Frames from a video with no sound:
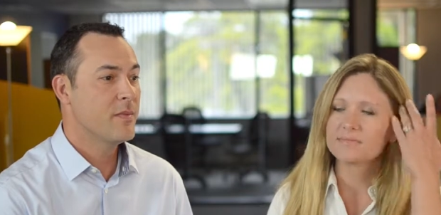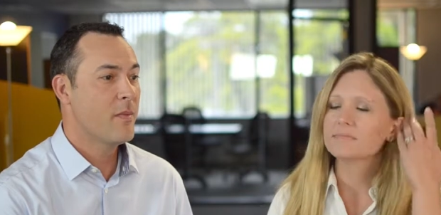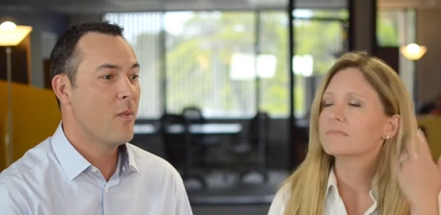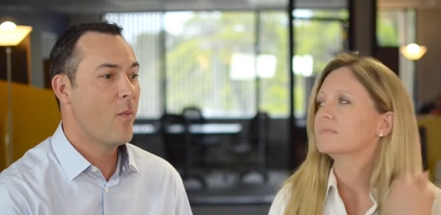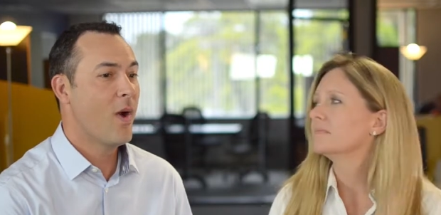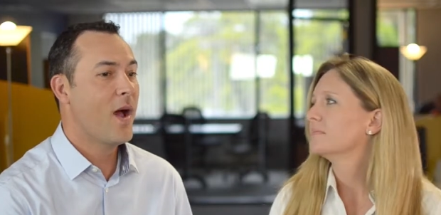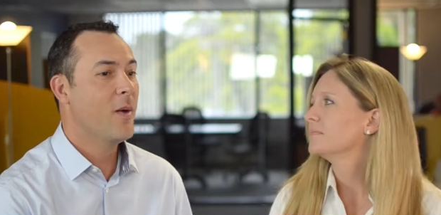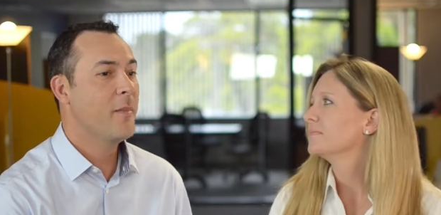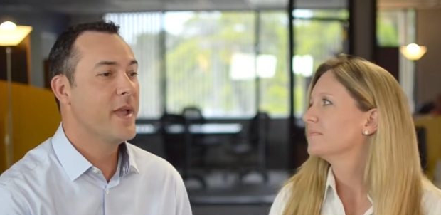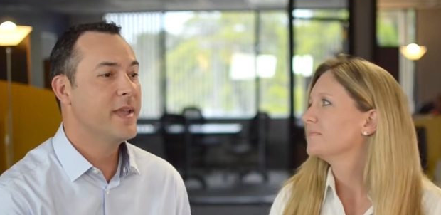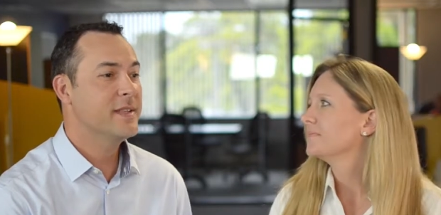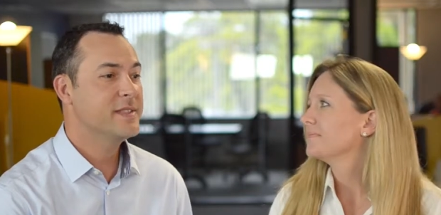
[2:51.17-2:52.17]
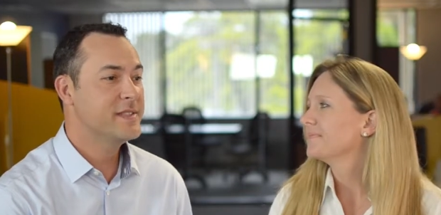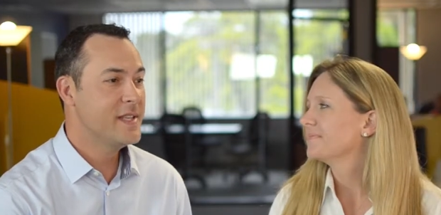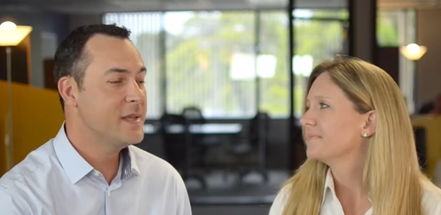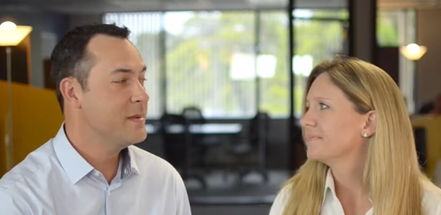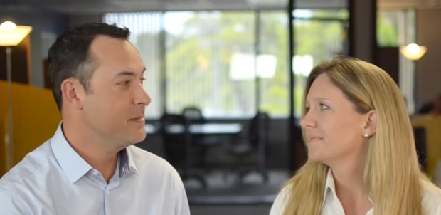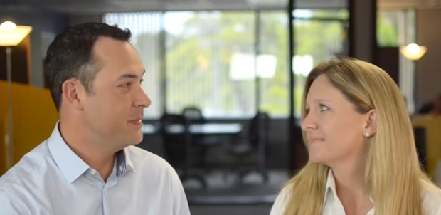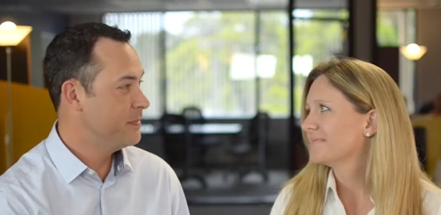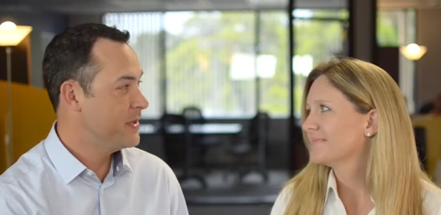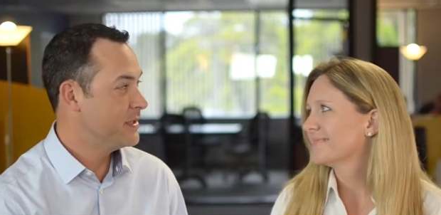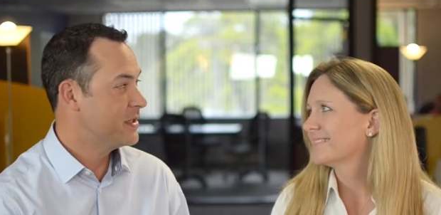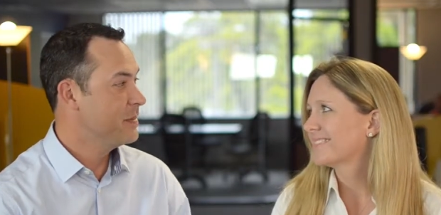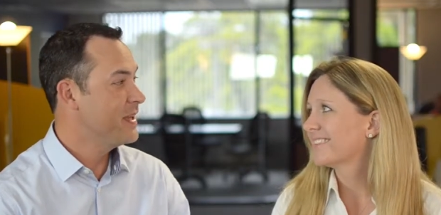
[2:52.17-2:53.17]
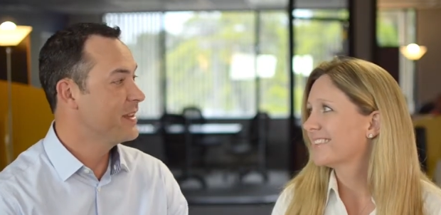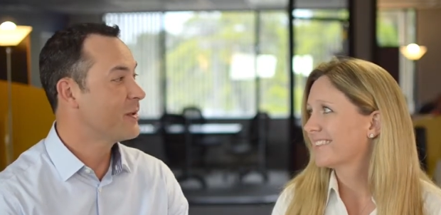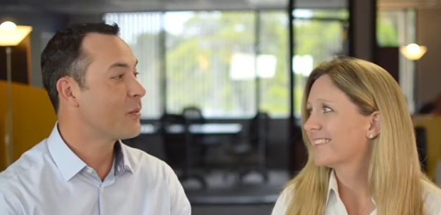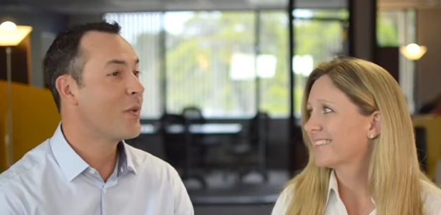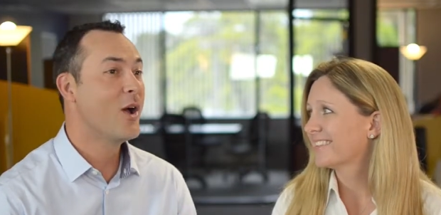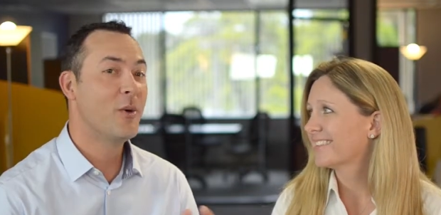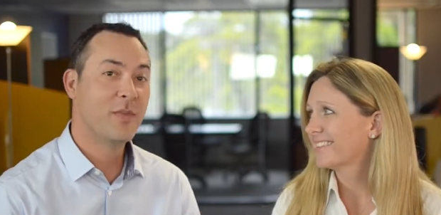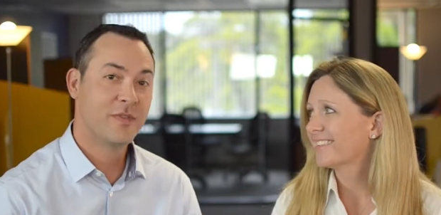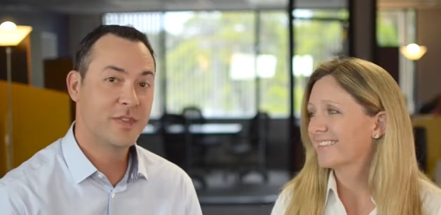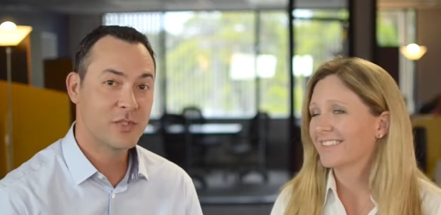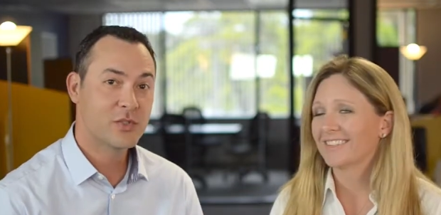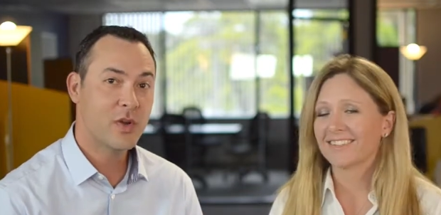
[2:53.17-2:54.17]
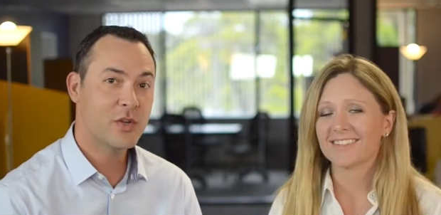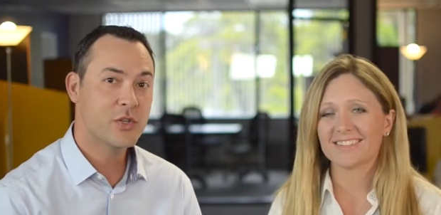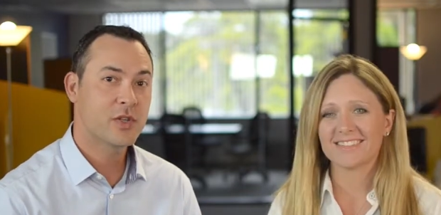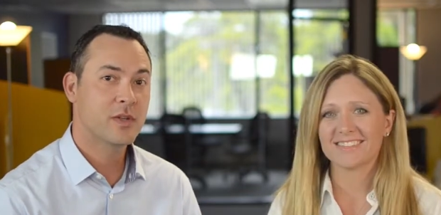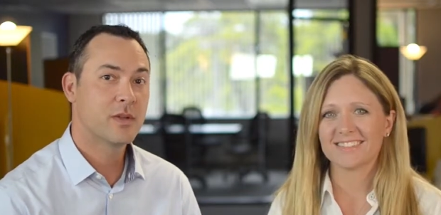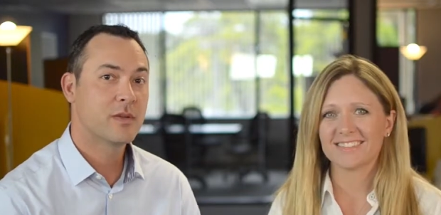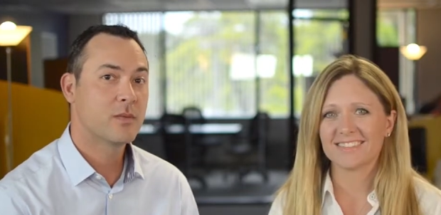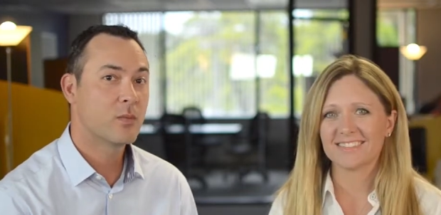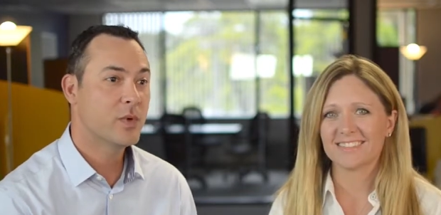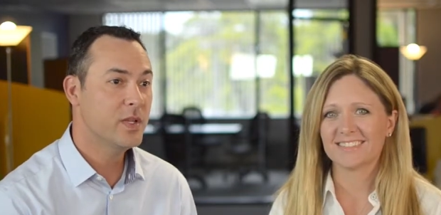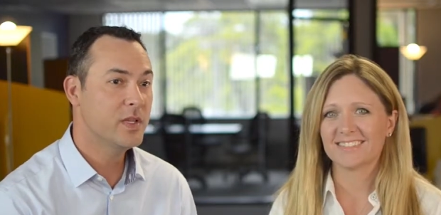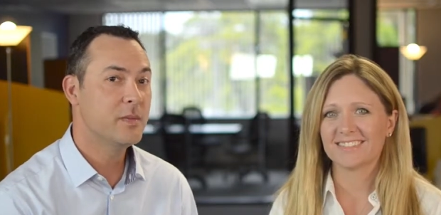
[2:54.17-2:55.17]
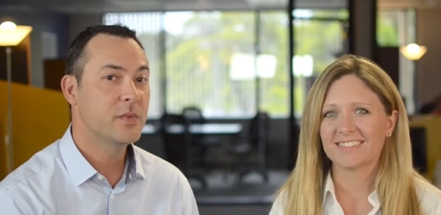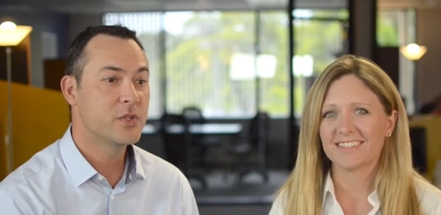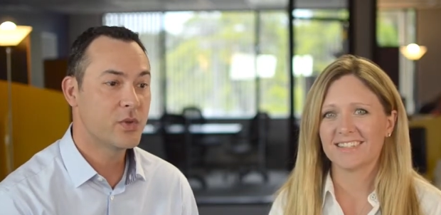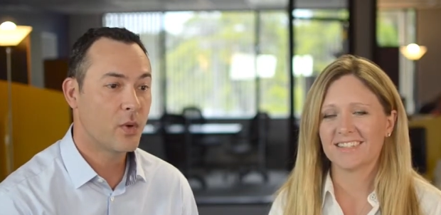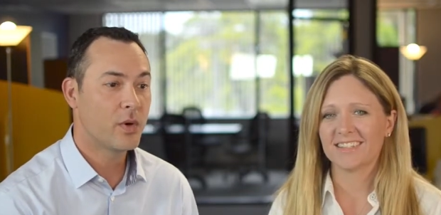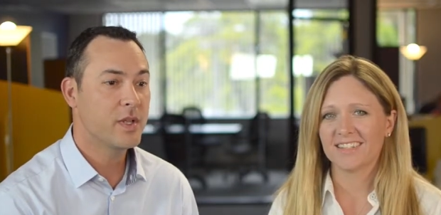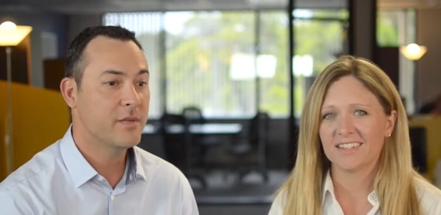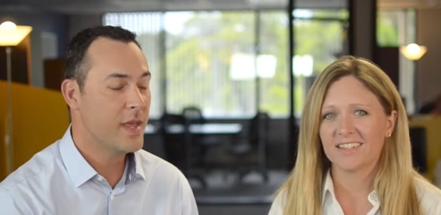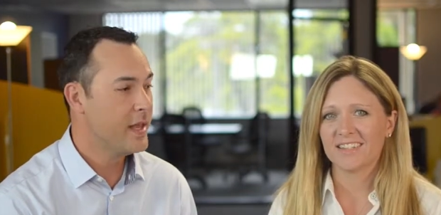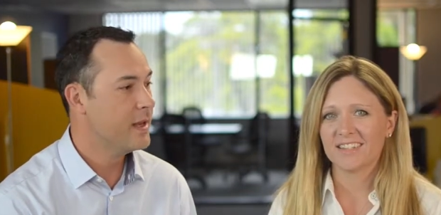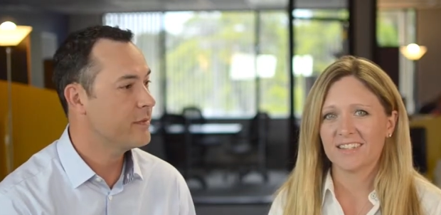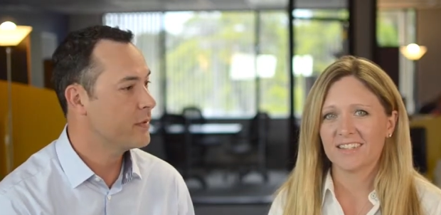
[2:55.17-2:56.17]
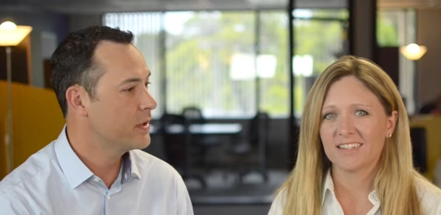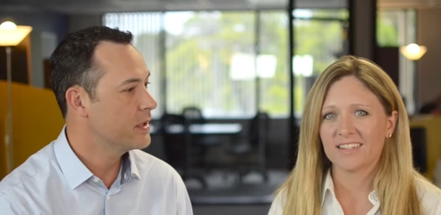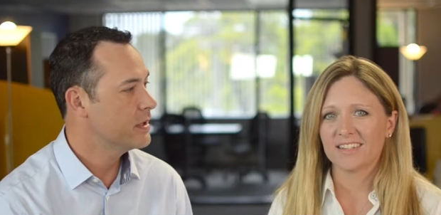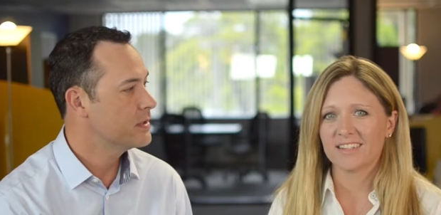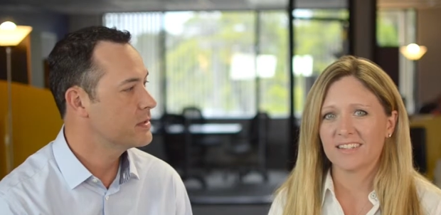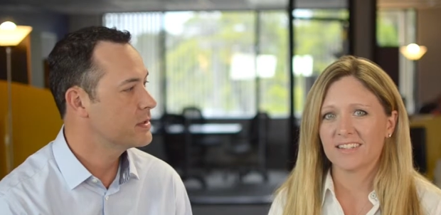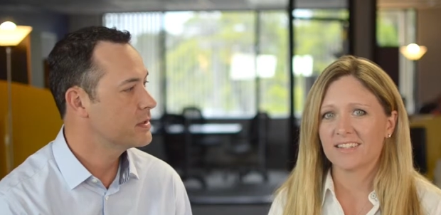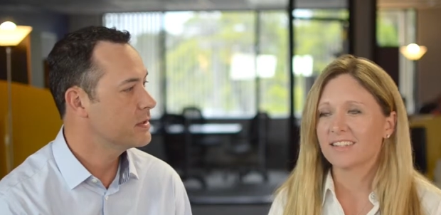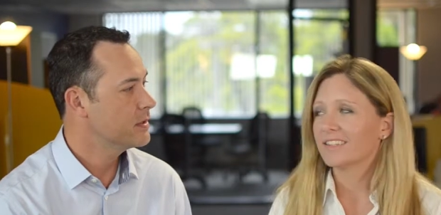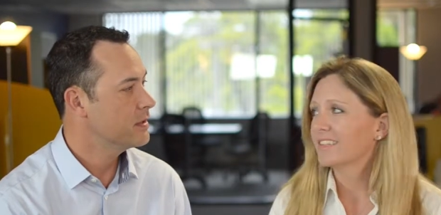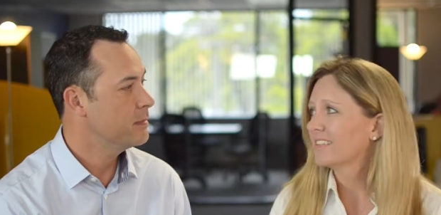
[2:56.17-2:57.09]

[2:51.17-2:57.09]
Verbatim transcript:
Speaker 1: while may seem be, to be in the realm of instruction really the majority of that effort is